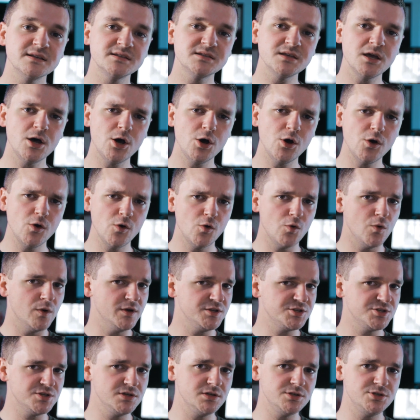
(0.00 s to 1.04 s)

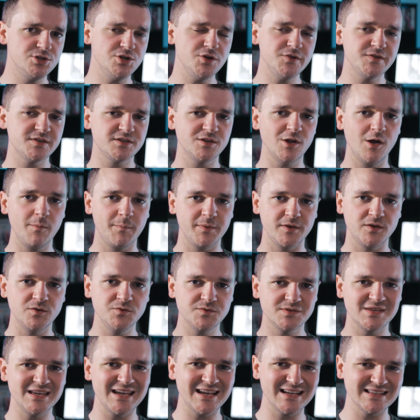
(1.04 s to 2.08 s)
So, should you stop
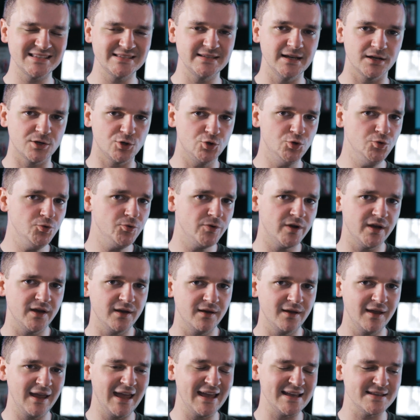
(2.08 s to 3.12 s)
using
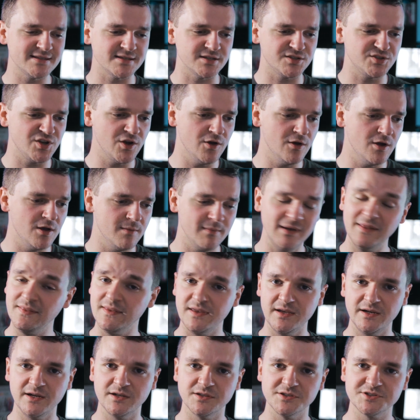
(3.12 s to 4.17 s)
Sakuga as a term in
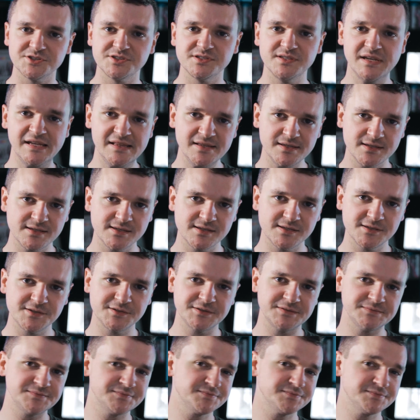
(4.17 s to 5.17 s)
the English sense?